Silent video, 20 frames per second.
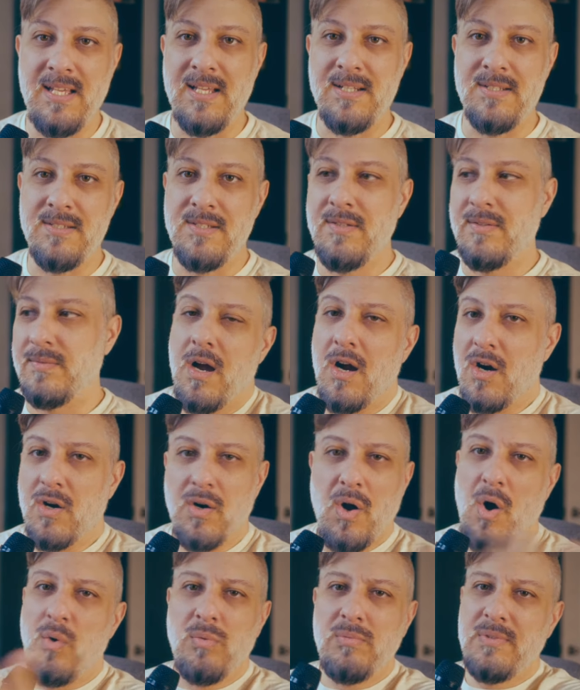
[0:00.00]
And
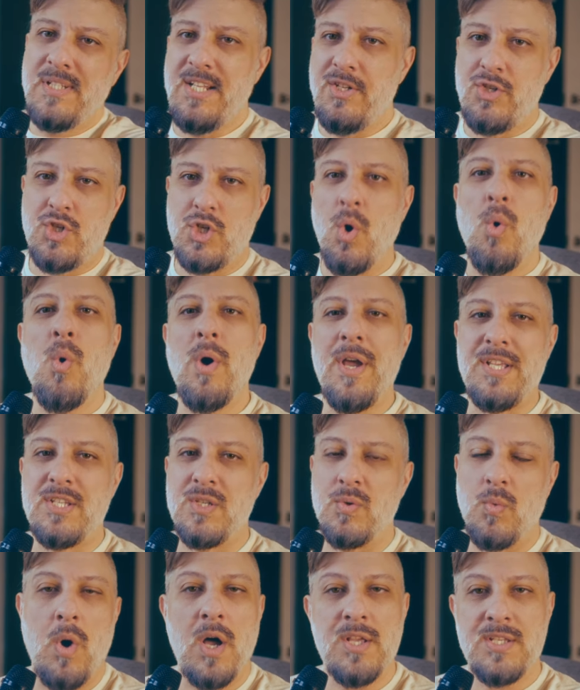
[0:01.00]
her only
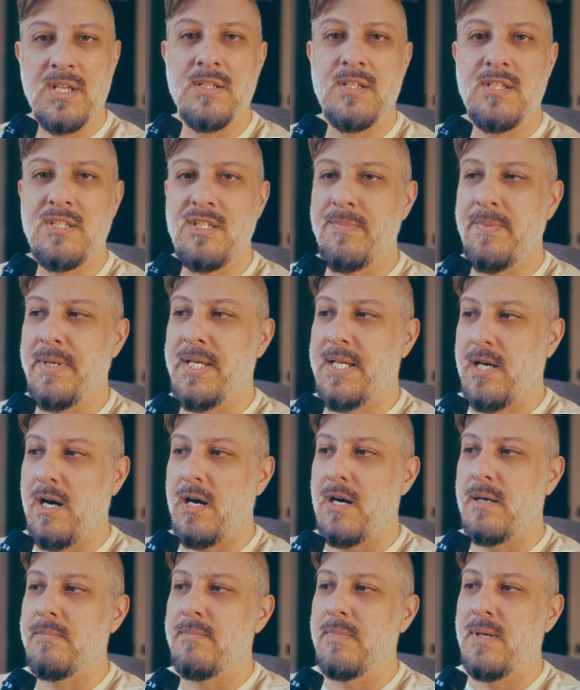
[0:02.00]
choice wasn't to
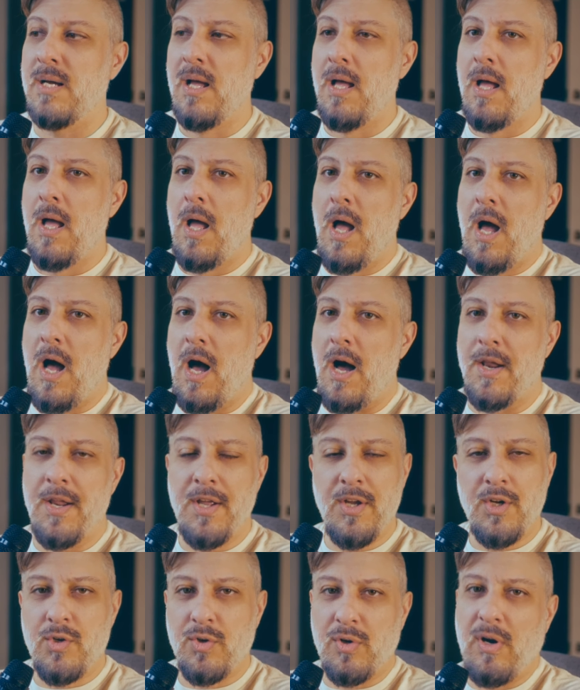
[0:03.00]
become an
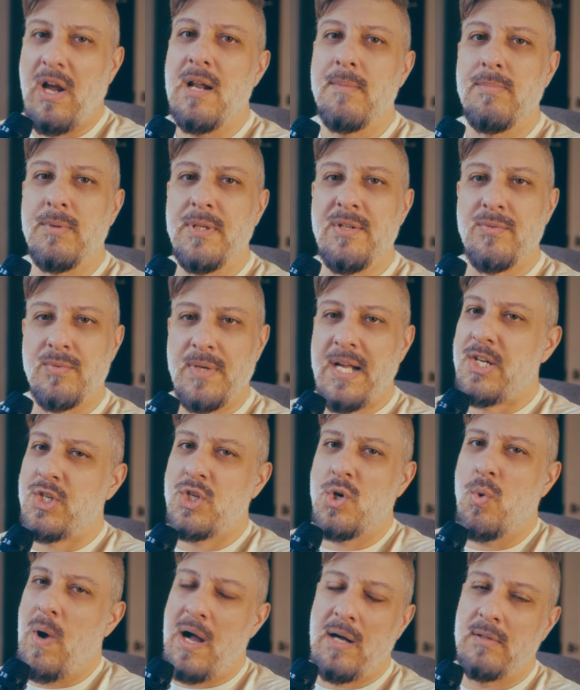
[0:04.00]
incredibly
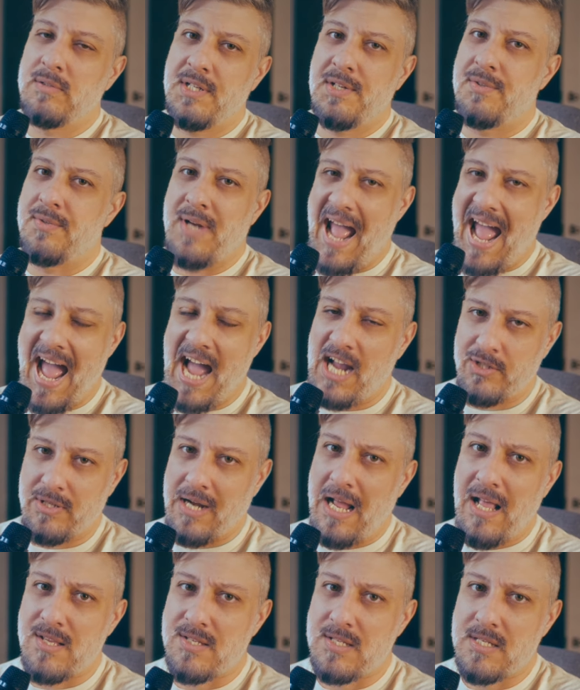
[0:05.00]
rich, well-known
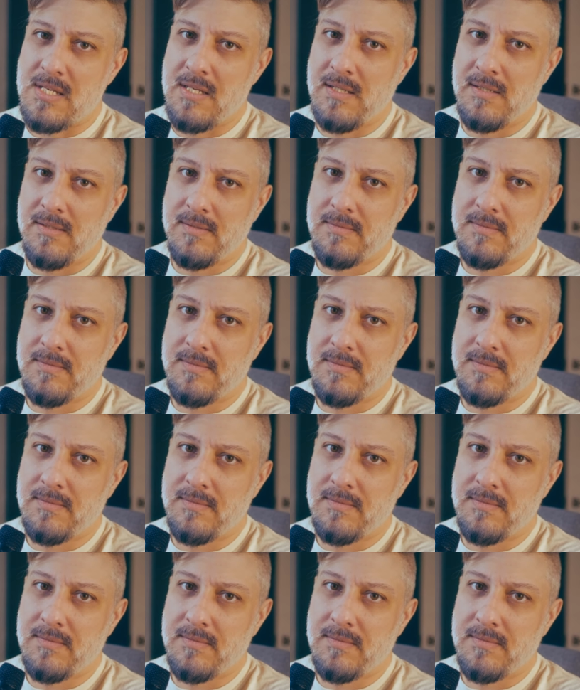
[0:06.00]
actress.